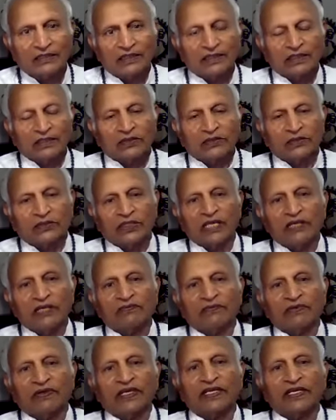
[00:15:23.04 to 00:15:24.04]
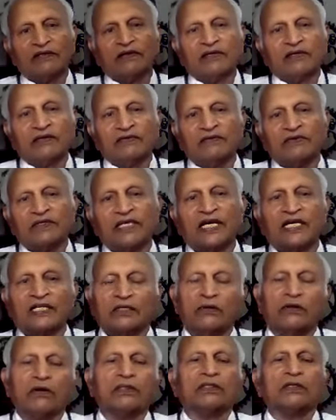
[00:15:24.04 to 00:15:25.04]
Same way, we are
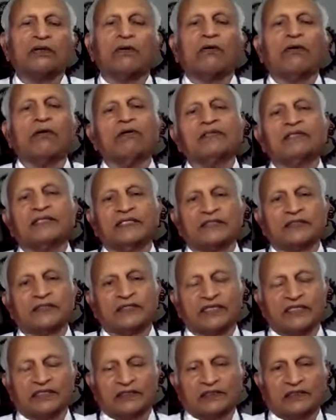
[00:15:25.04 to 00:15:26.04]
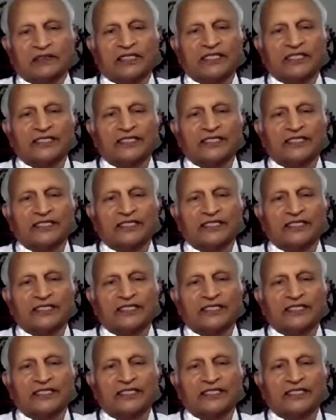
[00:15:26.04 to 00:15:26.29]
not all these things.